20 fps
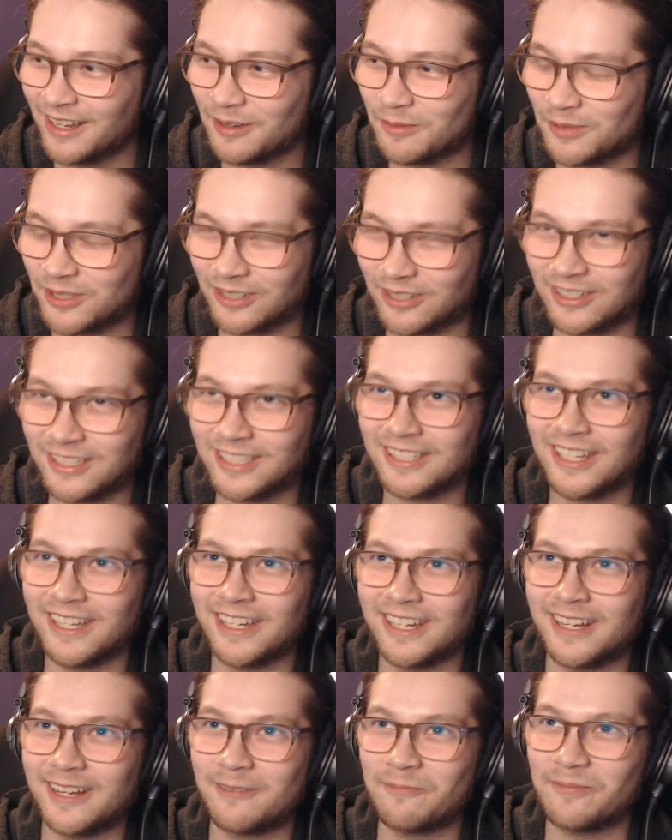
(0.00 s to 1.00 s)
So it's just
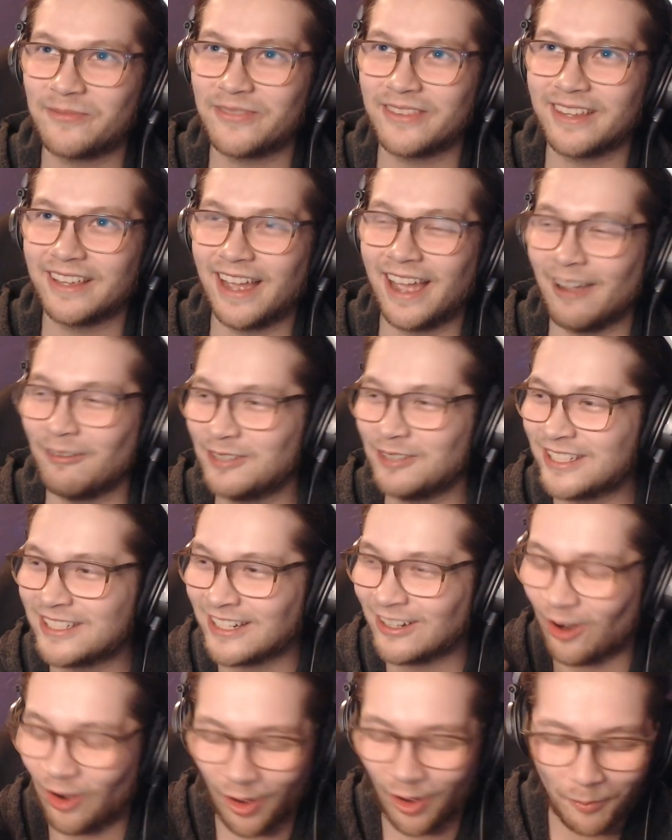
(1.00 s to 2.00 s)
like I would
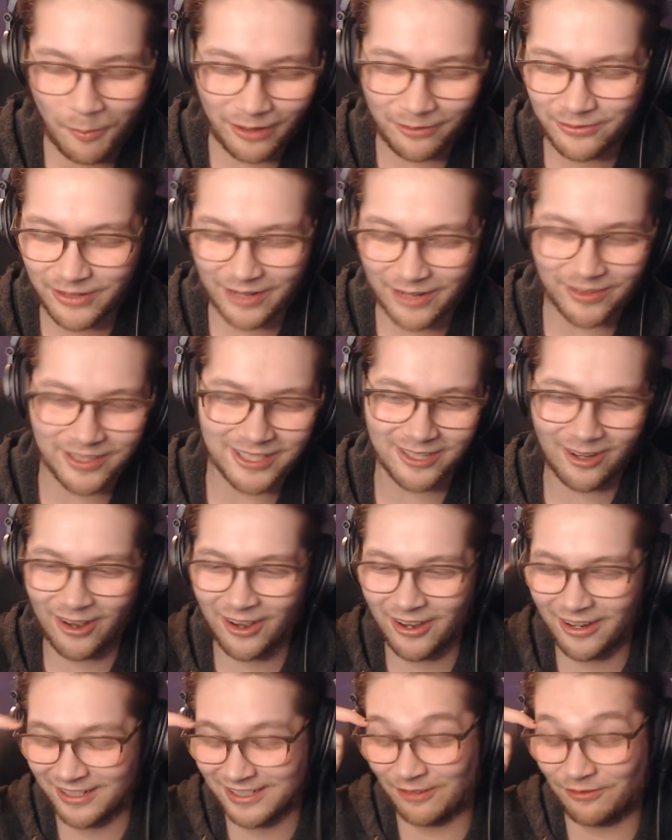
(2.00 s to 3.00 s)
sing all my favorite
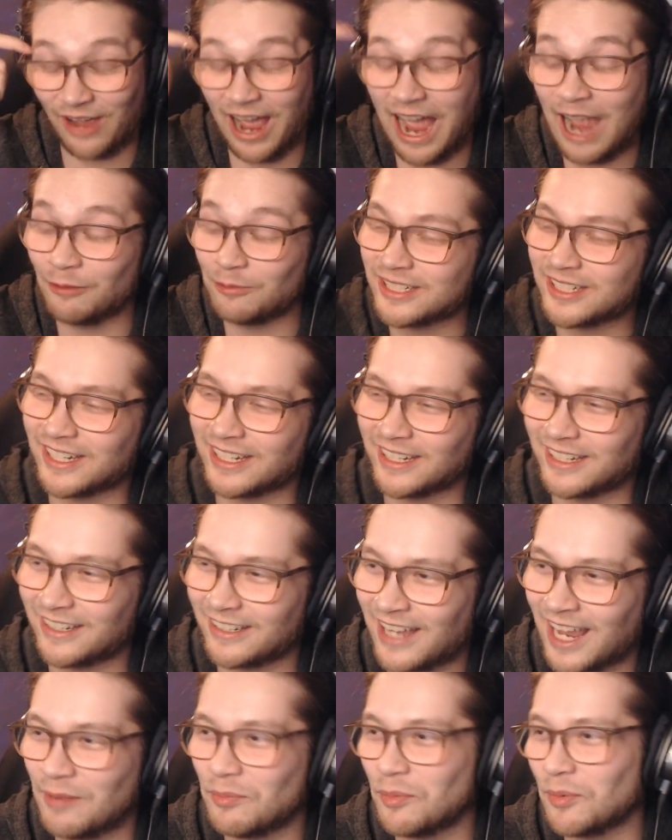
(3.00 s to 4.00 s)
songs if I was like
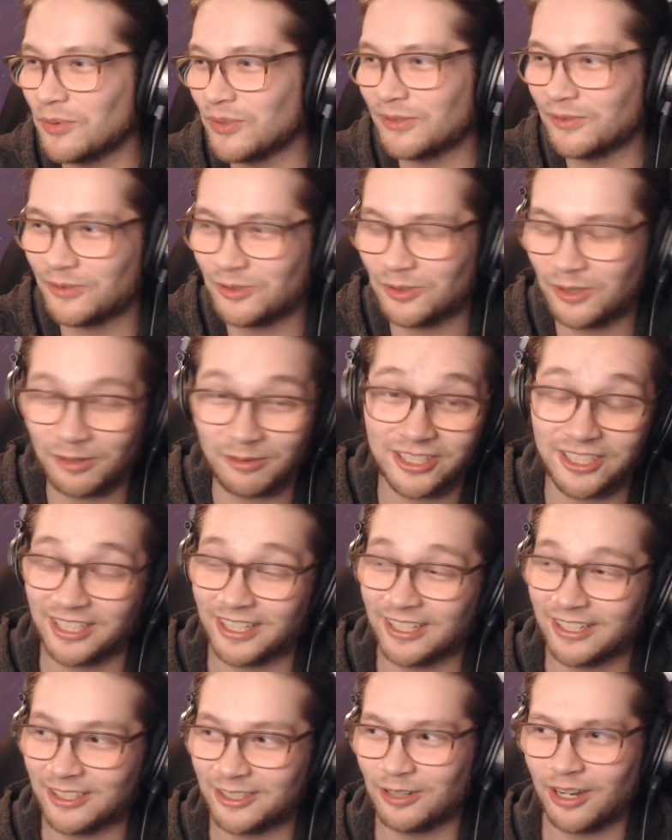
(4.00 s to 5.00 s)
capable of doing what she
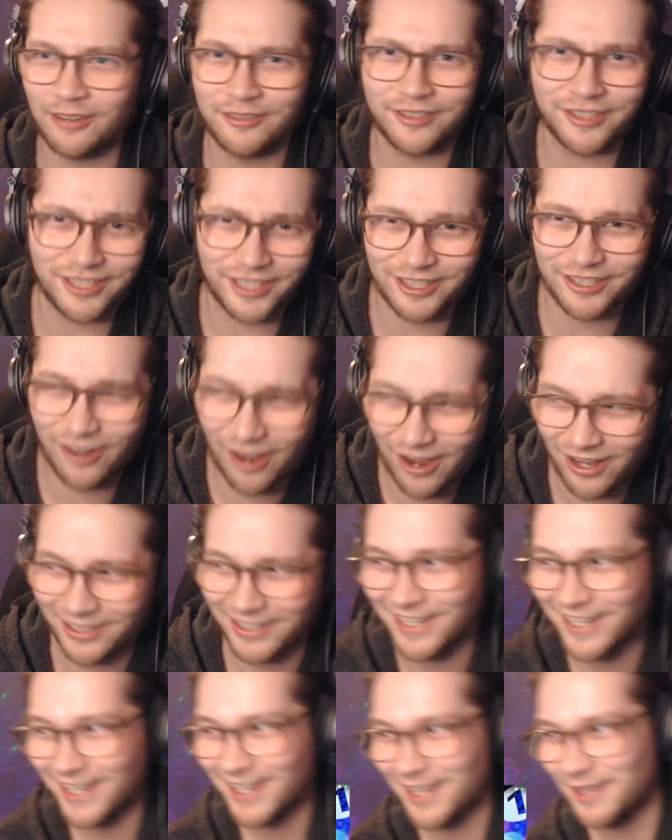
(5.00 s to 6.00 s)
can do. Obviously not,
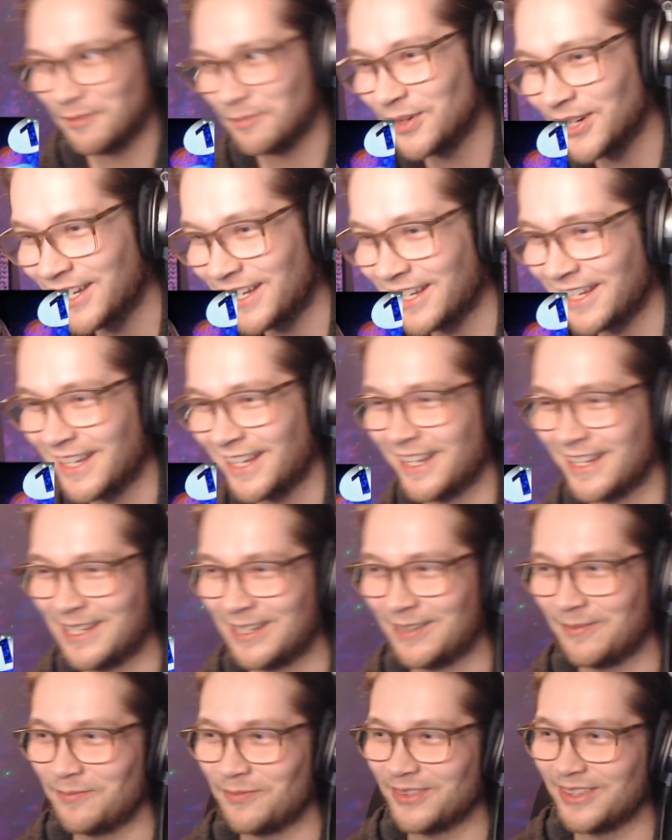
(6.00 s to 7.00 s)
but
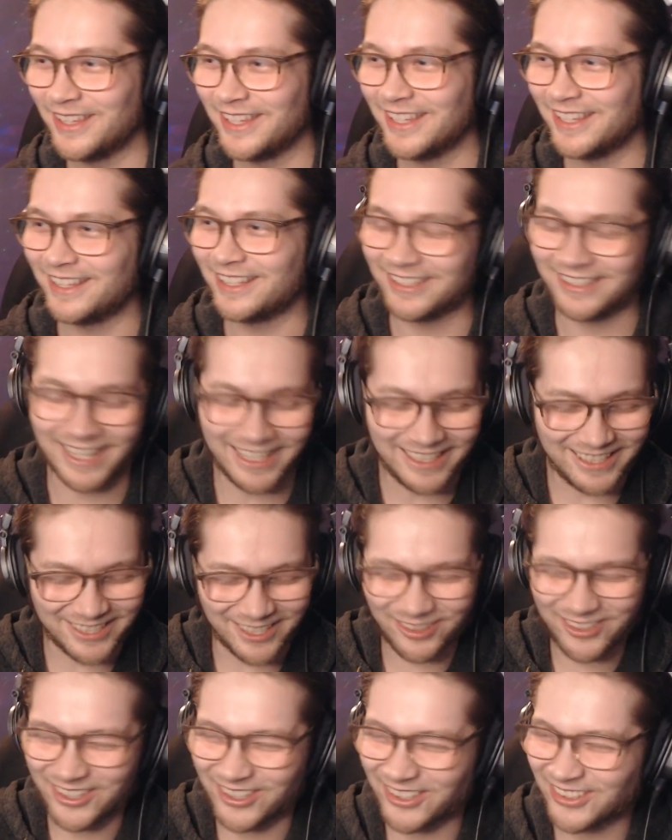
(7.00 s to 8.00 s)
dude, that's so
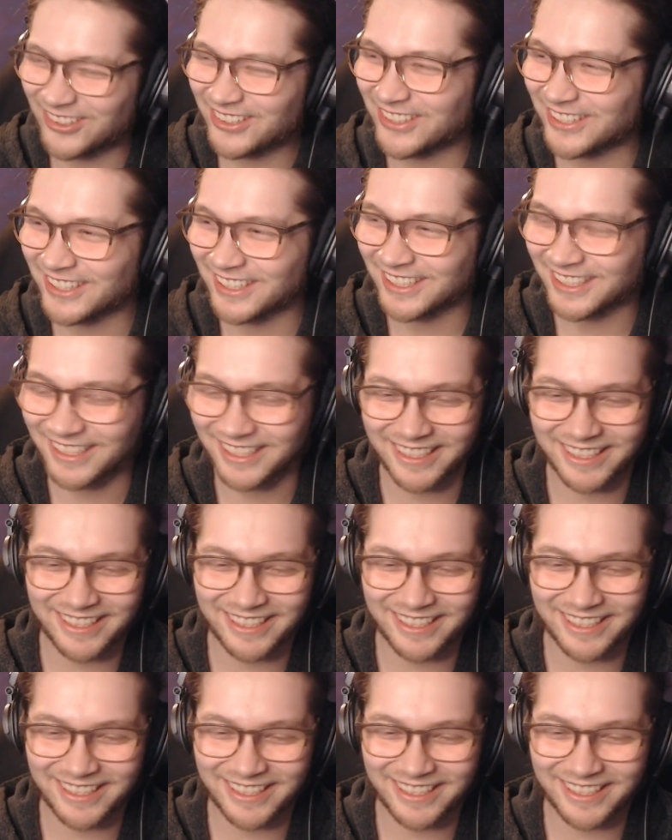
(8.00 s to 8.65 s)
cool.